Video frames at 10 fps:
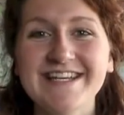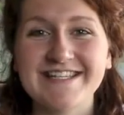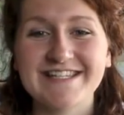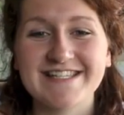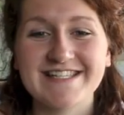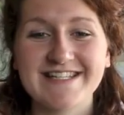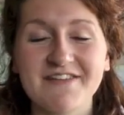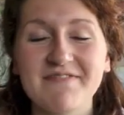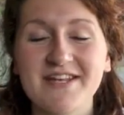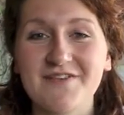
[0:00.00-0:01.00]
Just
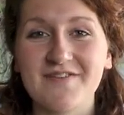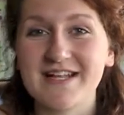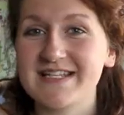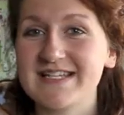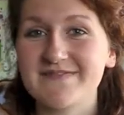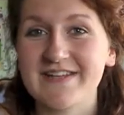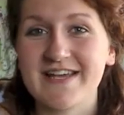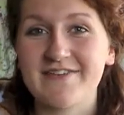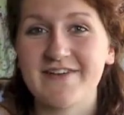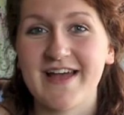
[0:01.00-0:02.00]
let me know if you liked today's
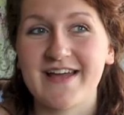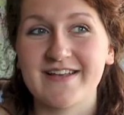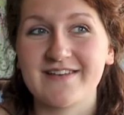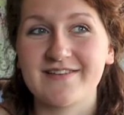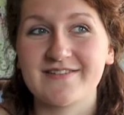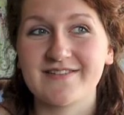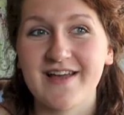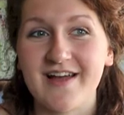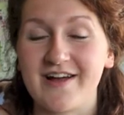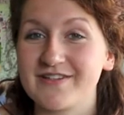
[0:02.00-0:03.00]
video, and
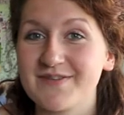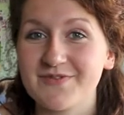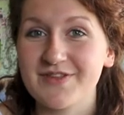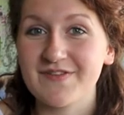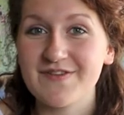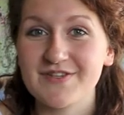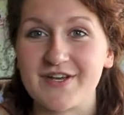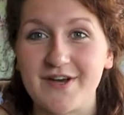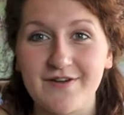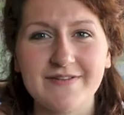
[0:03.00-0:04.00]
I'll do more in the
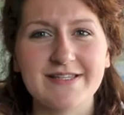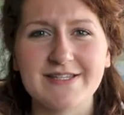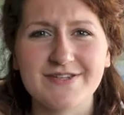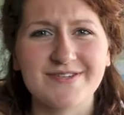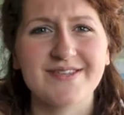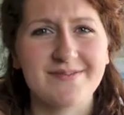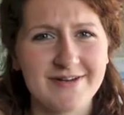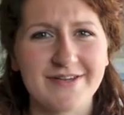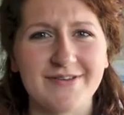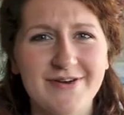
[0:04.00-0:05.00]
future. Hopefully this is shorter than
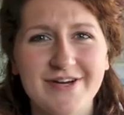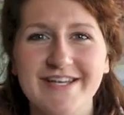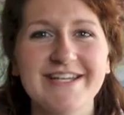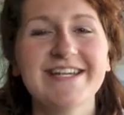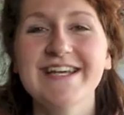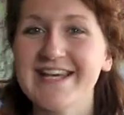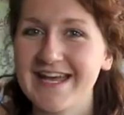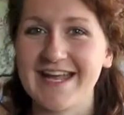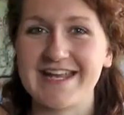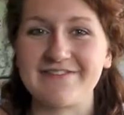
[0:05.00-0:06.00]
my other one.
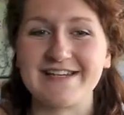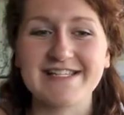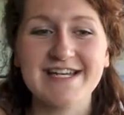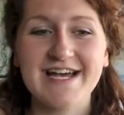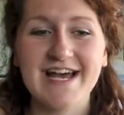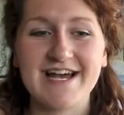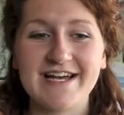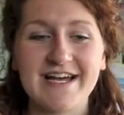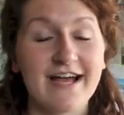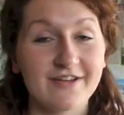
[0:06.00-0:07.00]
Anyways,
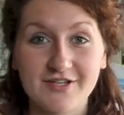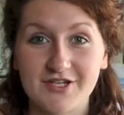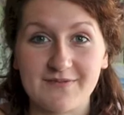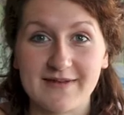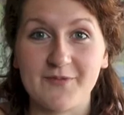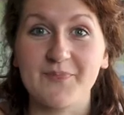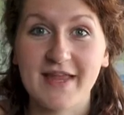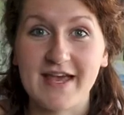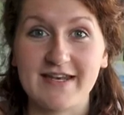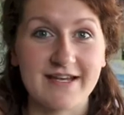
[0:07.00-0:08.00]
I'm gonna shut up now,
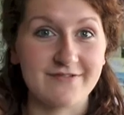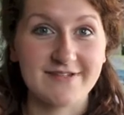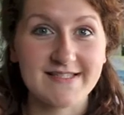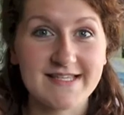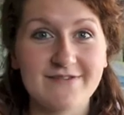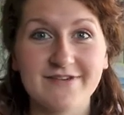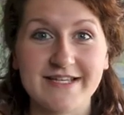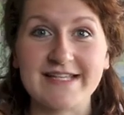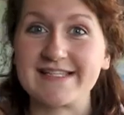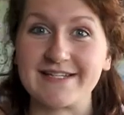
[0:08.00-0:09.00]
and I will see you all
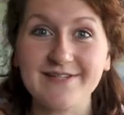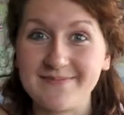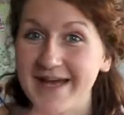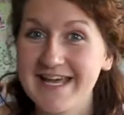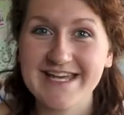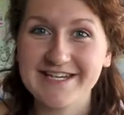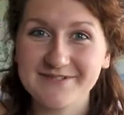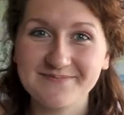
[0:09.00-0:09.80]
later. Bye!